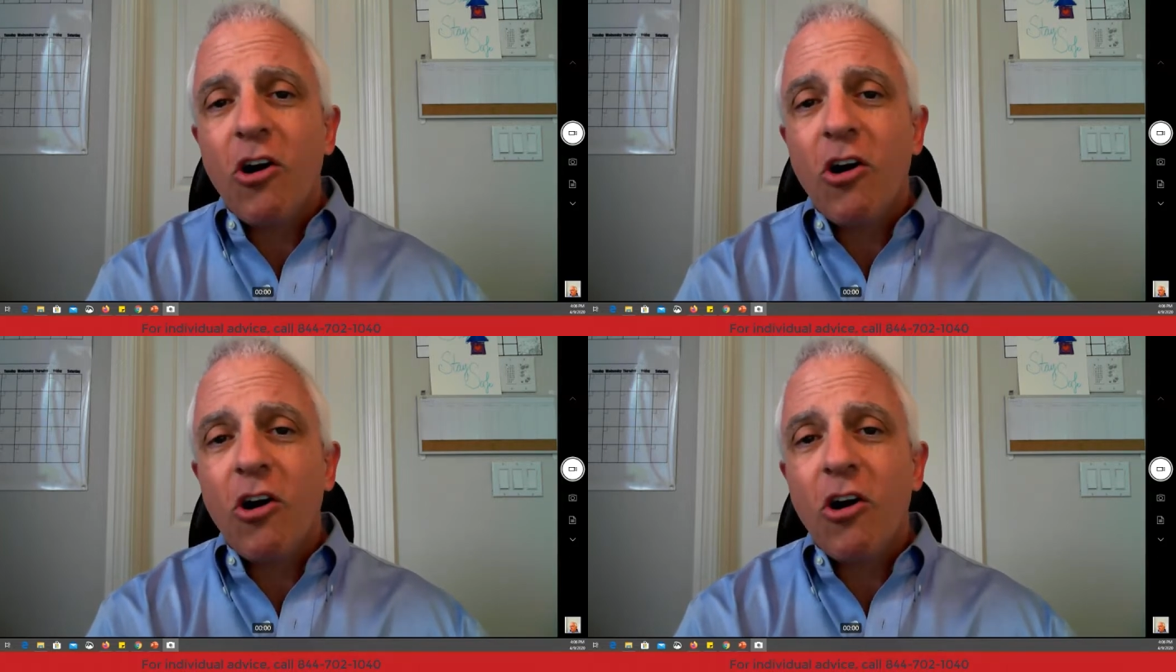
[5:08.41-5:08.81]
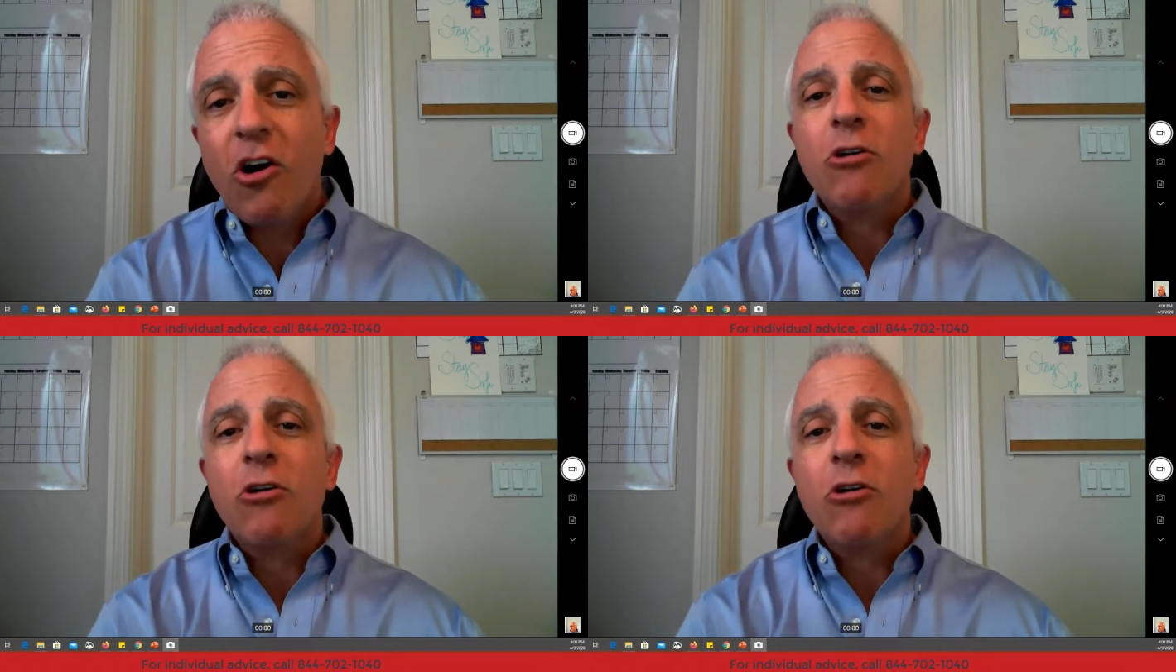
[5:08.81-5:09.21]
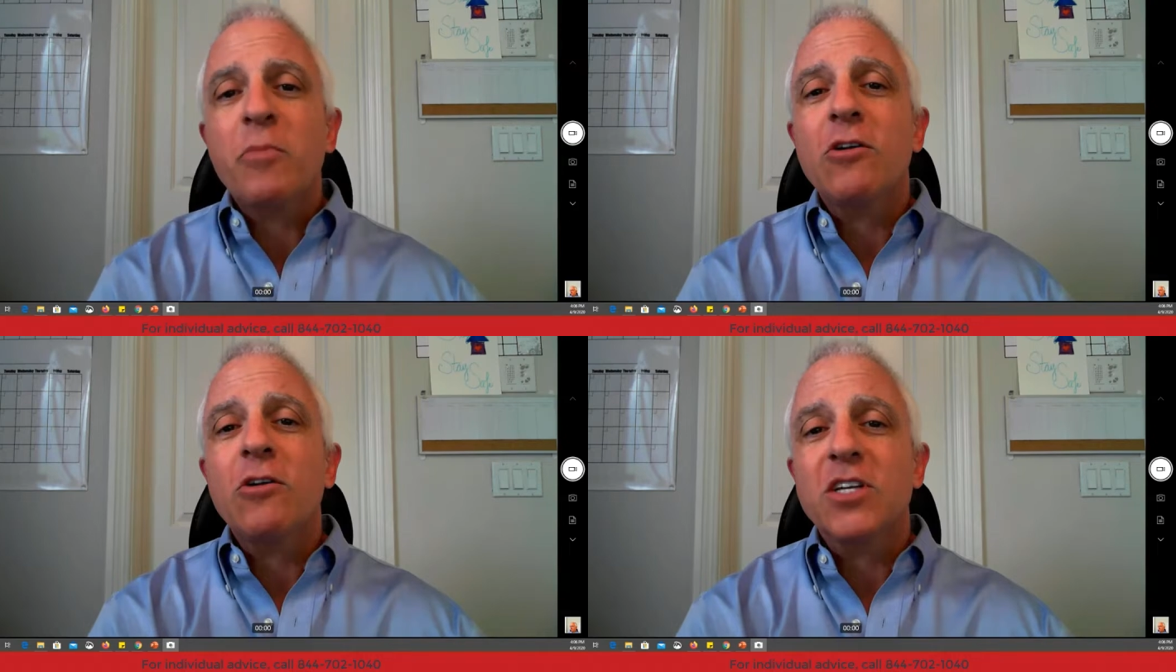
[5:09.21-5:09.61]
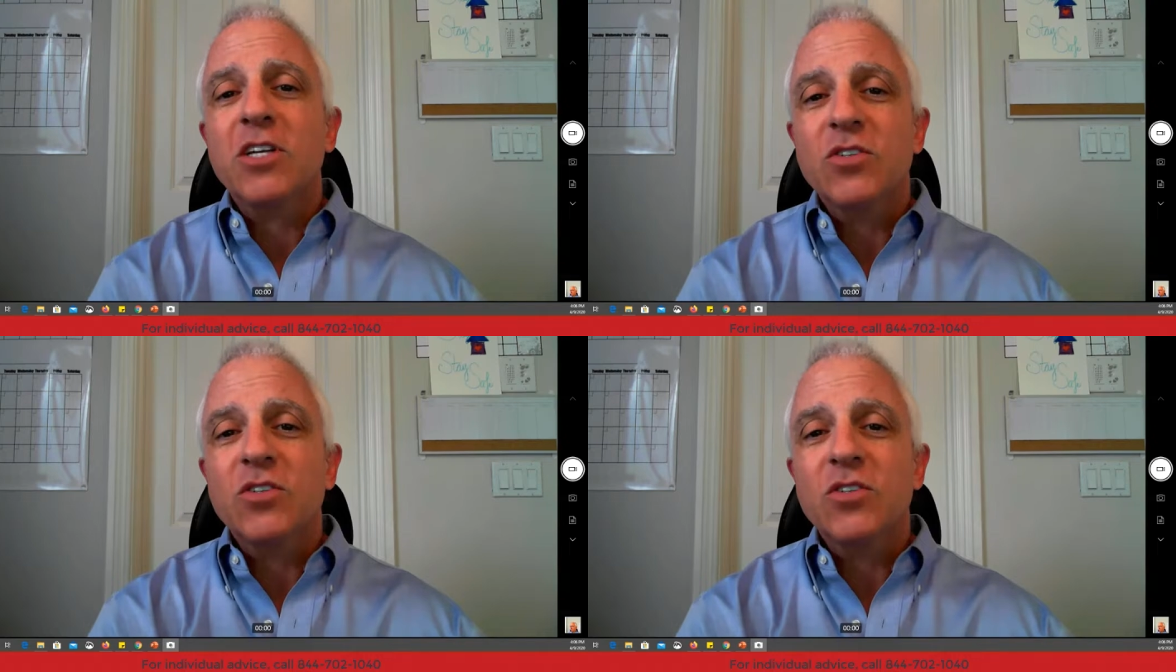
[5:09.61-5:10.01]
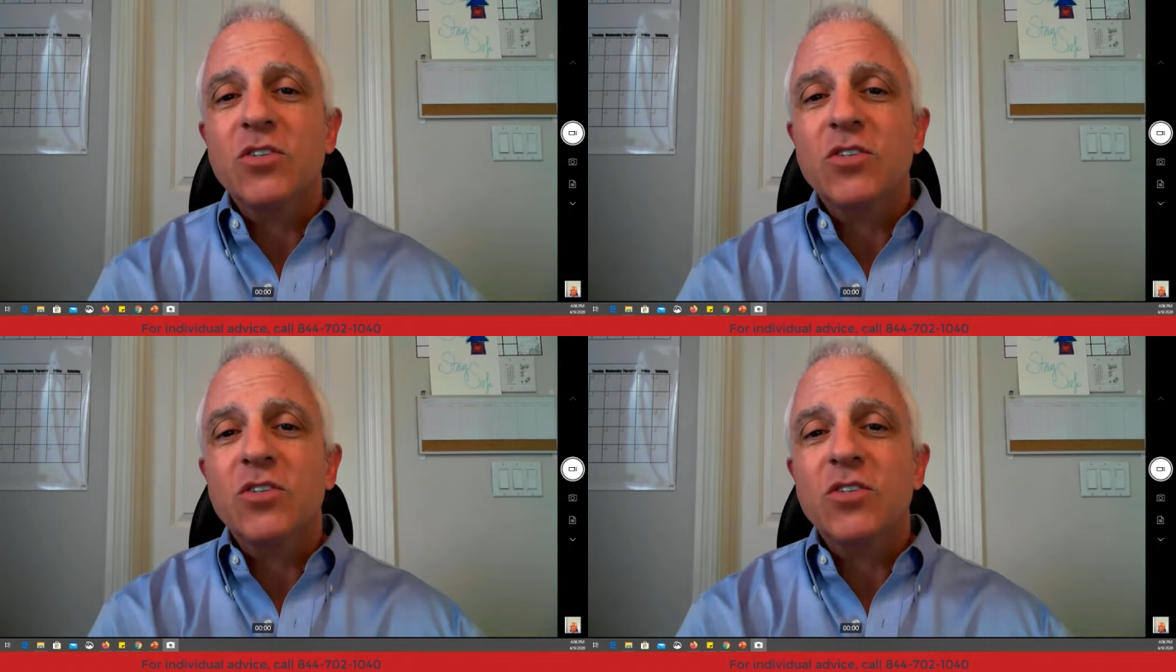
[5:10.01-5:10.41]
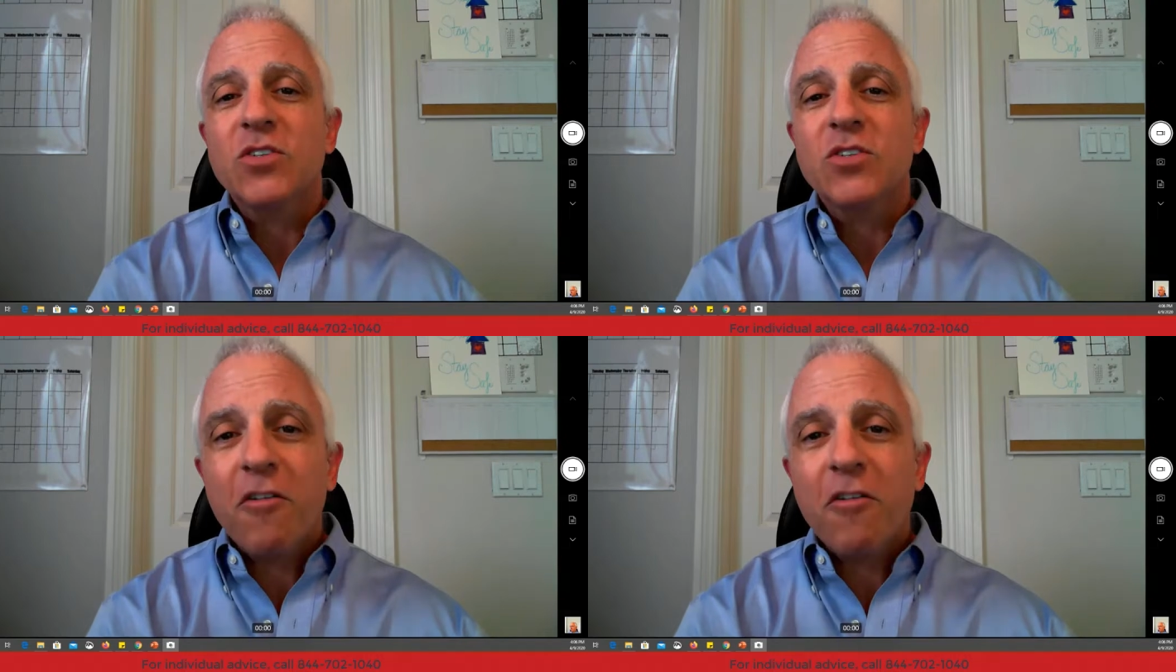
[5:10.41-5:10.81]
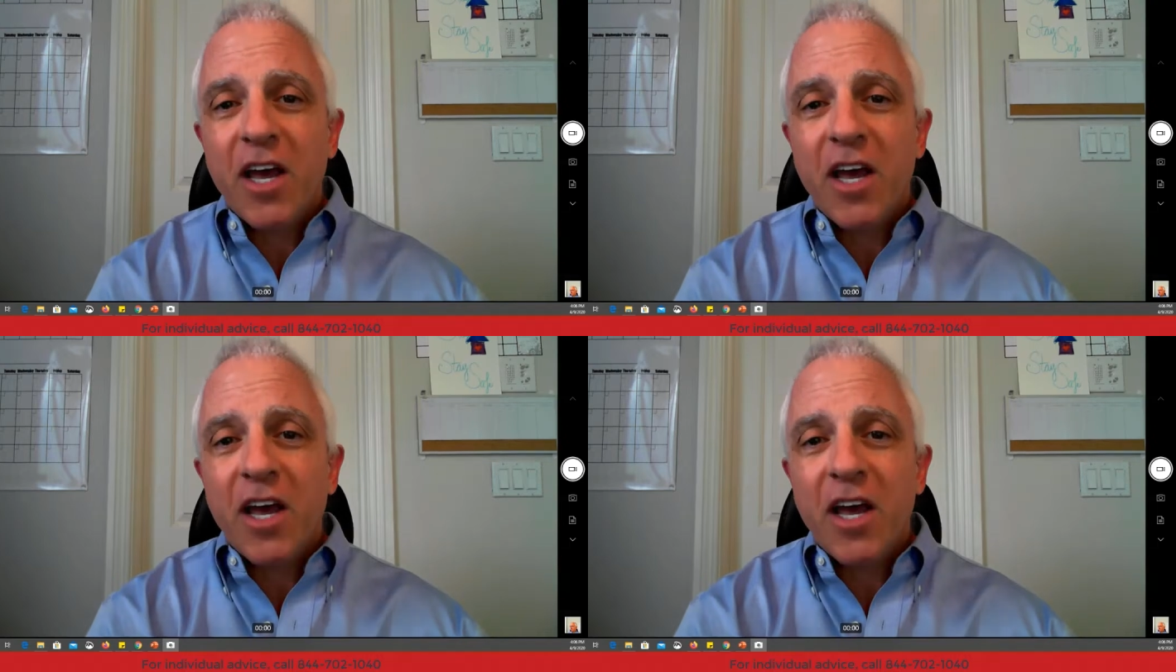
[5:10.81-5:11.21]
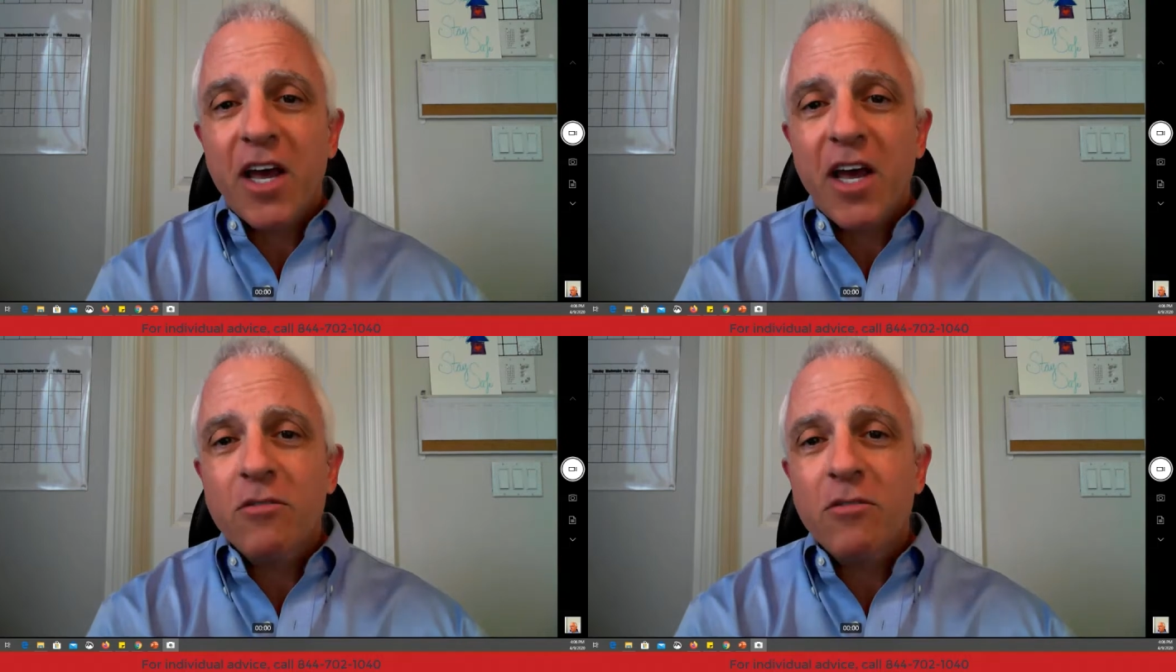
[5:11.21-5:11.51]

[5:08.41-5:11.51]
Yes, there are penalties, but we have found that the